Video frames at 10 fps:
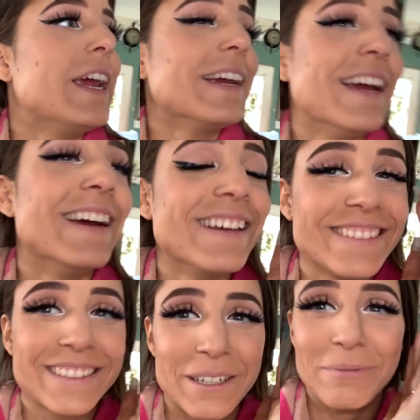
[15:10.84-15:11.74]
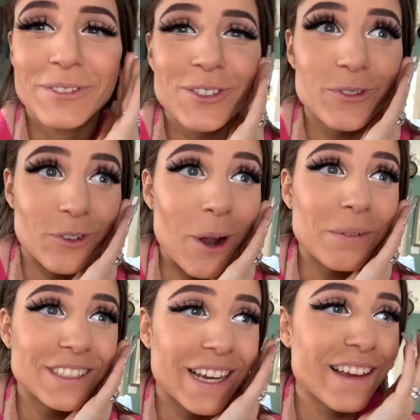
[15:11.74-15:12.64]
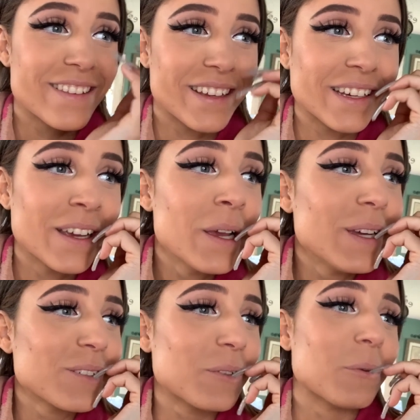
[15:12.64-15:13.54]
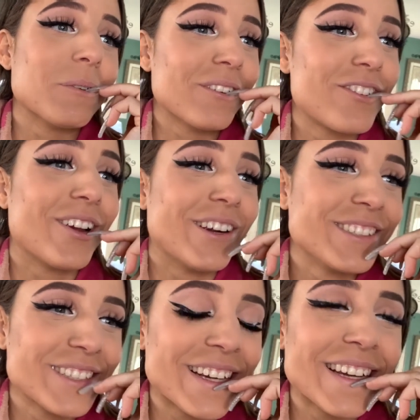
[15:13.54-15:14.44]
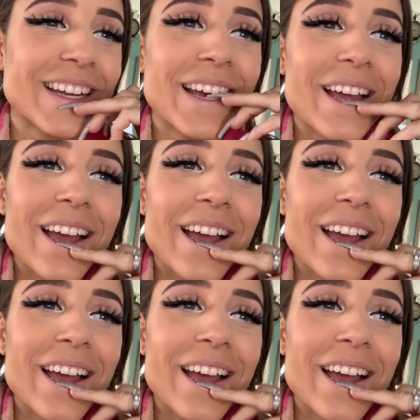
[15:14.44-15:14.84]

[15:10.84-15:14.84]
some traumatizing Google searching.